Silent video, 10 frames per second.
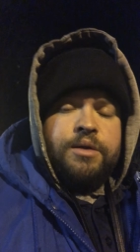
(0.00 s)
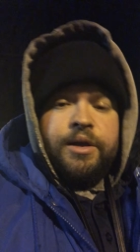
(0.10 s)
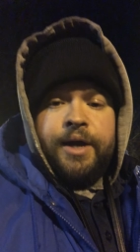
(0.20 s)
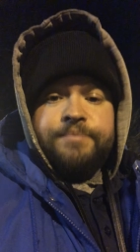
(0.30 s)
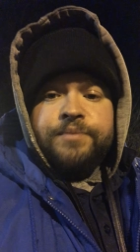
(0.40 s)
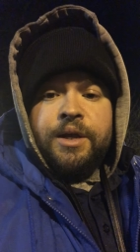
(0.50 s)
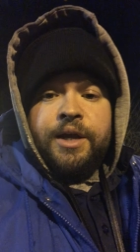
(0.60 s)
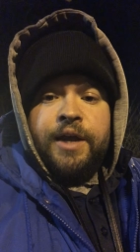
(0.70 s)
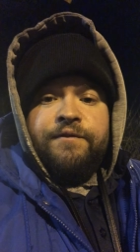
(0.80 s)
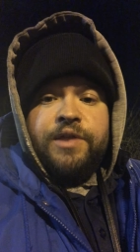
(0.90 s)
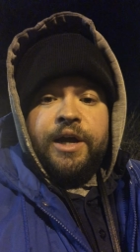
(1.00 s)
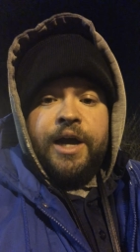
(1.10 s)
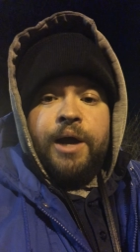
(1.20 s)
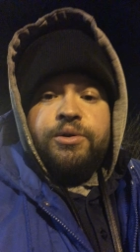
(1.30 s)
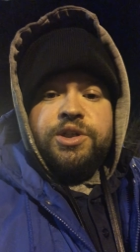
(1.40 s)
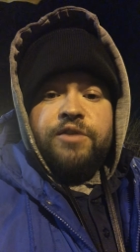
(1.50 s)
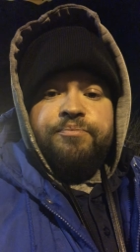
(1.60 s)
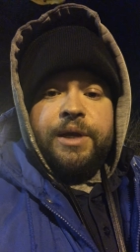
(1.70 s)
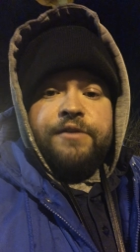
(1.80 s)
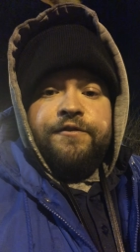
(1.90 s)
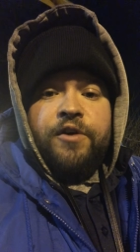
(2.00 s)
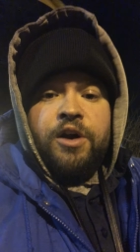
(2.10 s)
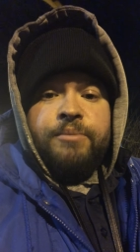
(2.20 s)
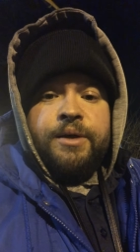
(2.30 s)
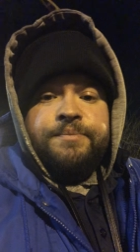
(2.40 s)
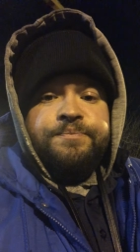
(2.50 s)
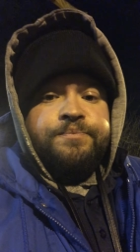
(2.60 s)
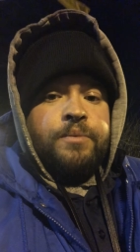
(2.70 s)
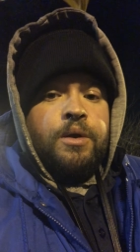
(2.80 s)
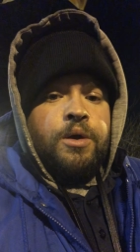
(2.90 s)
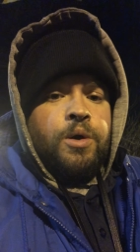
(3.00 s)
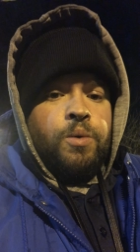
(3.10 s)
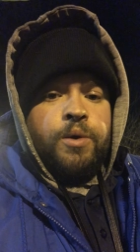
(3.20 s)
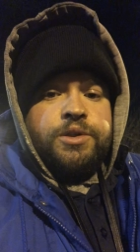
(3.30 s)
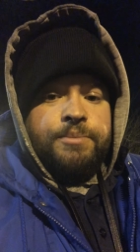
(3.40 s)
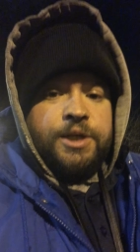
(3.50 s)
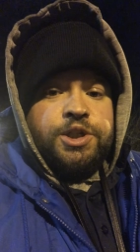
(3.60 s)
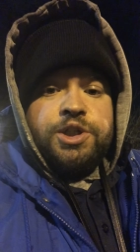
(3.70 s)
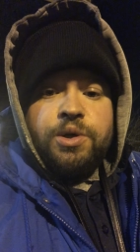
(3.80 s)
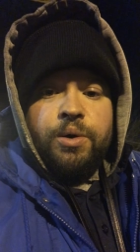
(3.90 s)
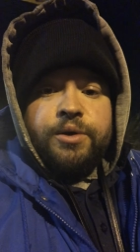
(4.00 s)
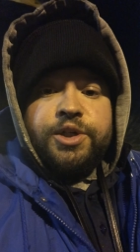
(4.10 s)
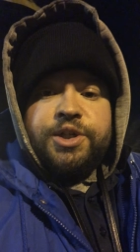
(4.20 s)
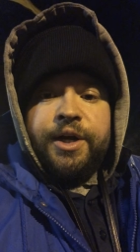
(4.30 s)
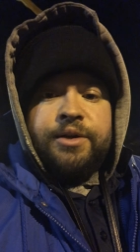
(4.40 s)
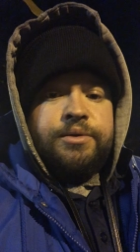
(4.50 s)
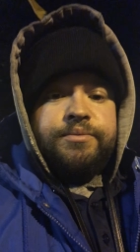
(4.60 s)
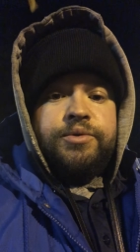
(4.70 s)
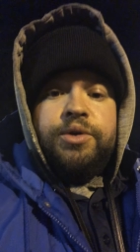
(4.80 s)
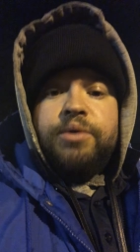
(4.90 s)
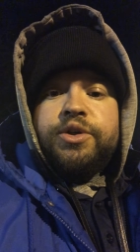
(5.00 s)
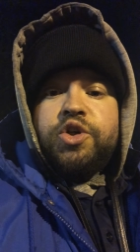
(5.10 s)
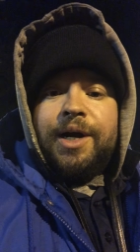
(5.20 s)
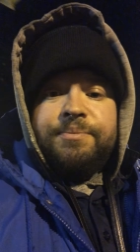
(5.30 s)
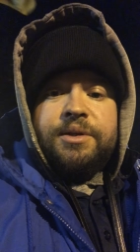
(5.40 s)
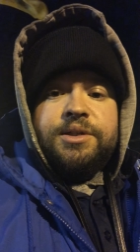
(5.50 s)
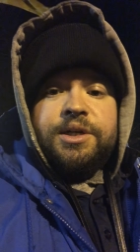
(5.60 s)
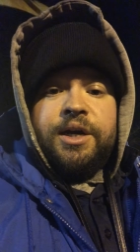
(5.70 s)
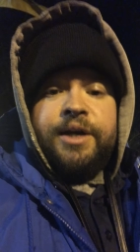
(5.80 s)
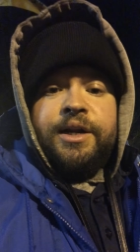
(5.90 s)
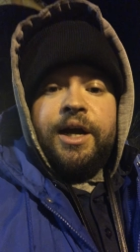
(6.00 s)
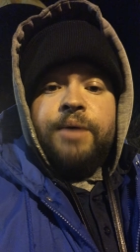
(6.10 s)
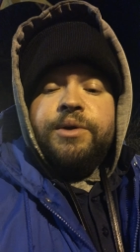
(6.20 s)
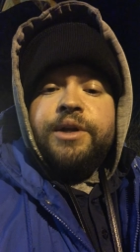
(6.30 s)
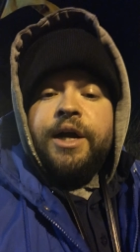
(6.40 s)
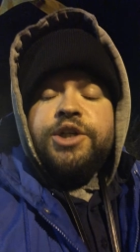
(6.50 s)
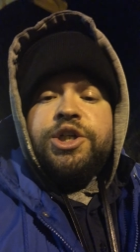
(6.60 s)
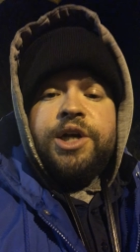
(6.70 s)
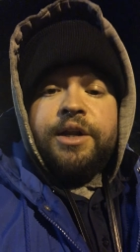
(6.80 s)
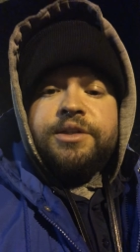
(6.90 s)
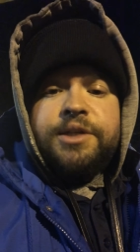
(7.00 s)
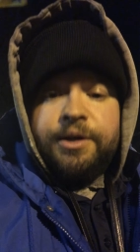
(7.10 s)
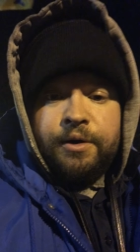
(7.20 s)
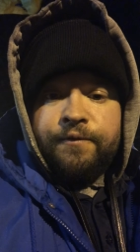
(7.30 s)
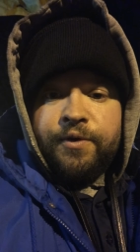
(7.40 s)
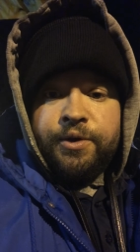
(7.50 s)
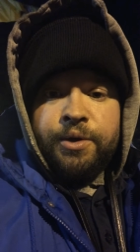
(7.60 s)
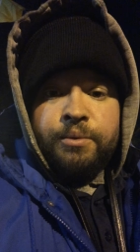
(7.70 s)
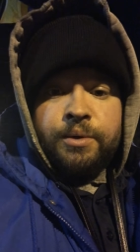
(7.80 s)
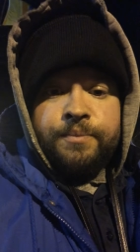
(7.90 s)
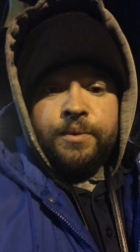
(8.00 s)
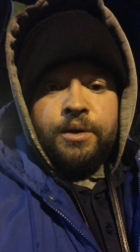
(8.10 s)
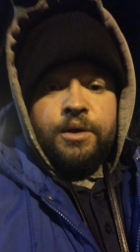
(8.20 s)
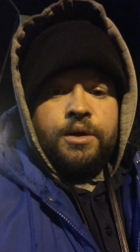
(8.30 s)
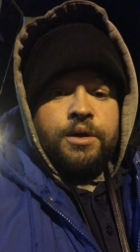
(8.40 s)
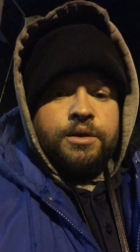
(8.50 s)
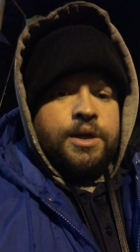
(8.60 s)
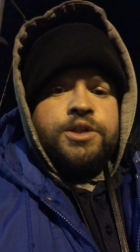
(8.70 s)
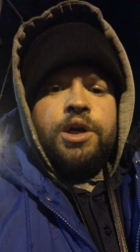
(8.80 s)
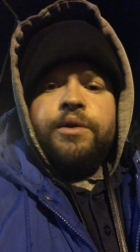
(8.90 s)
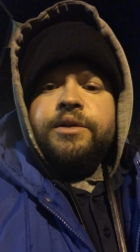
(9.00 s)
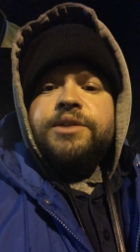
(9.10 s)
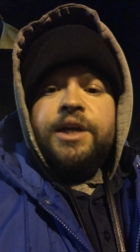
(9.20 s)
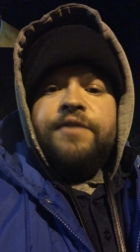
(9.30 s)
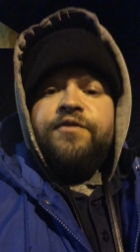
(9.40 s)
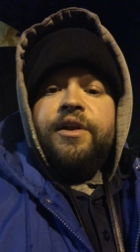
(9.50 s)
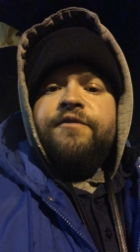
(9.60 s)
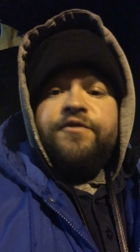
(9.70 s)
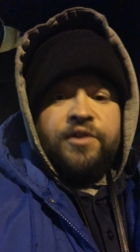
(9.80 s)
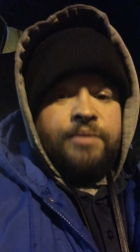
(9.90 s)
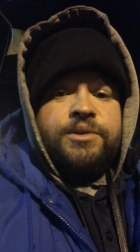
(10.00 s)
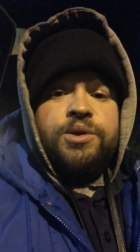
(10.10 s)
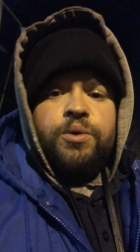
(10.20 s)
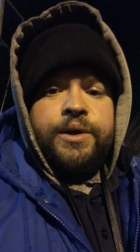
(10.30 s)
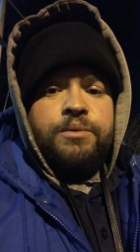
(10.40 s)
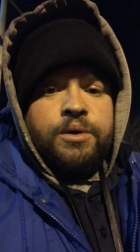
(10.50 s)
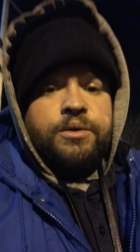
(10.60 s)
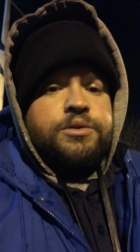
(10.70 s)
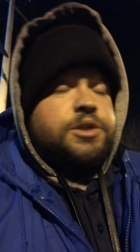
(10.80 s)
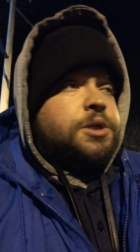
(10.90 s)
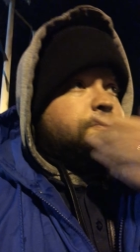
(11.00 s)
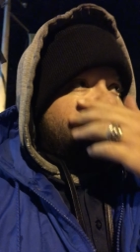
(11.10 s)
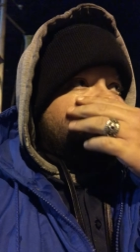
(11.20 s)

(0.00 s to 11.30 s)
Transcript: that if the house of Big Pharma were to be scorched and you were trapped inside, I would not shed a tear for you. These are indeed inflammatory words.